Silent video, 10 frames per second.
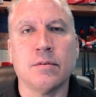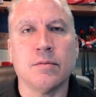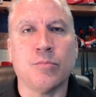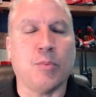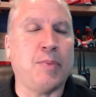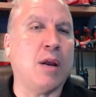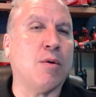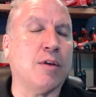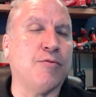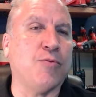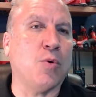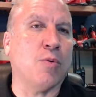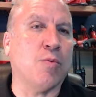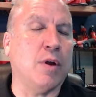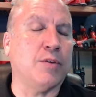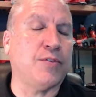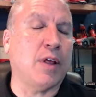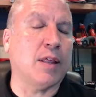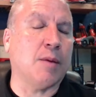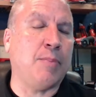preparing for
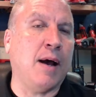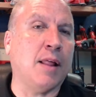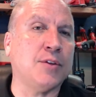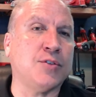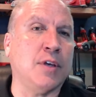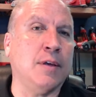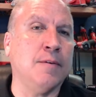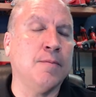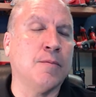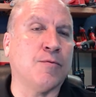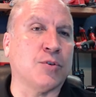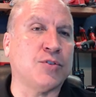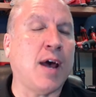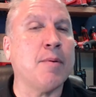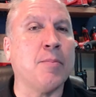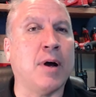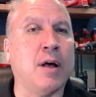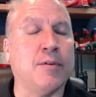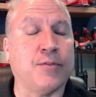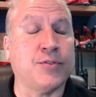selling a policy for cyber
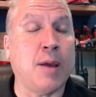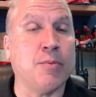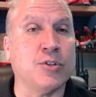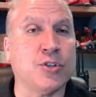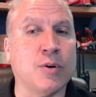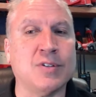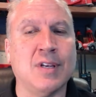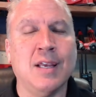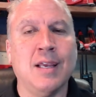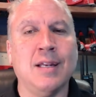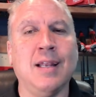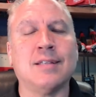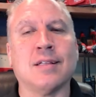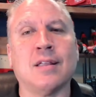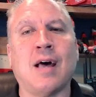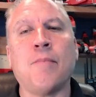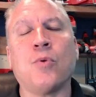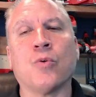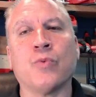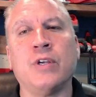for cyber insurance needs a lot
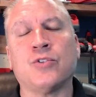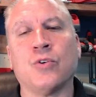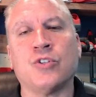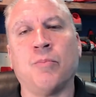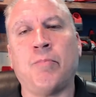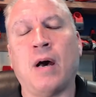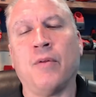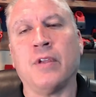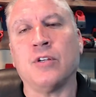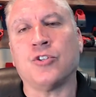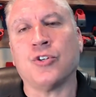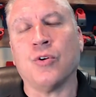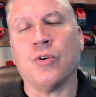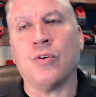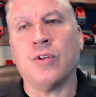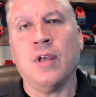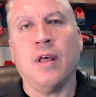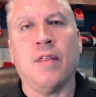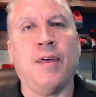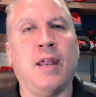more research about the insured
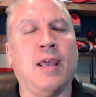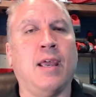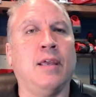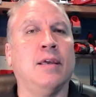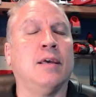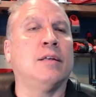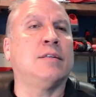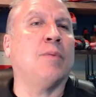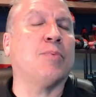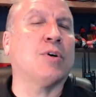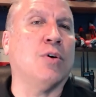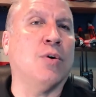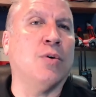than a typical